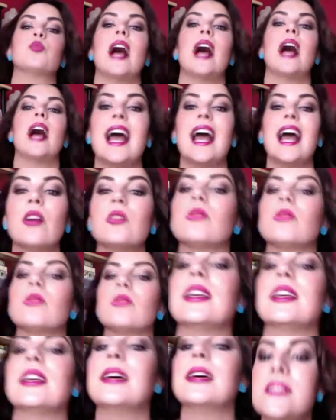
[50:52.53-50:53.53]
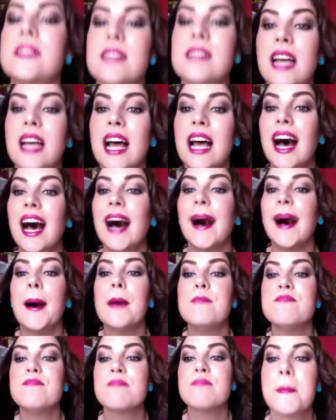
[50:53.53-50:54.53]
dry out your lips?
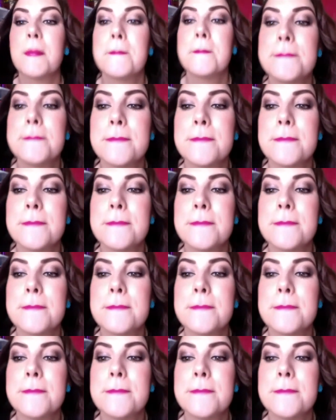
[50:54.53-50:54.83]
I